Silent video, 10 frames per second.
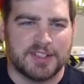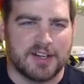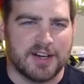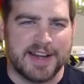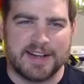
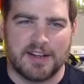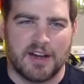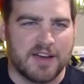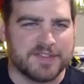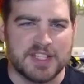all right,
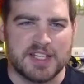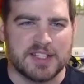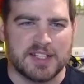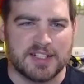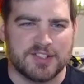off
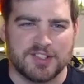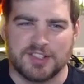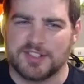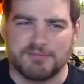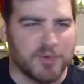season is
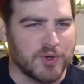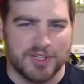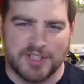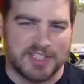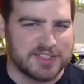just more
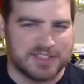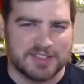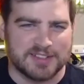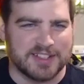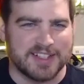of
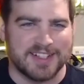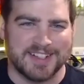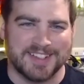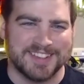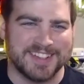this,
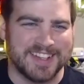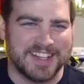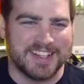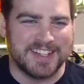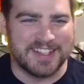
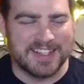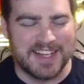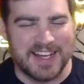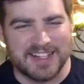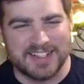It kind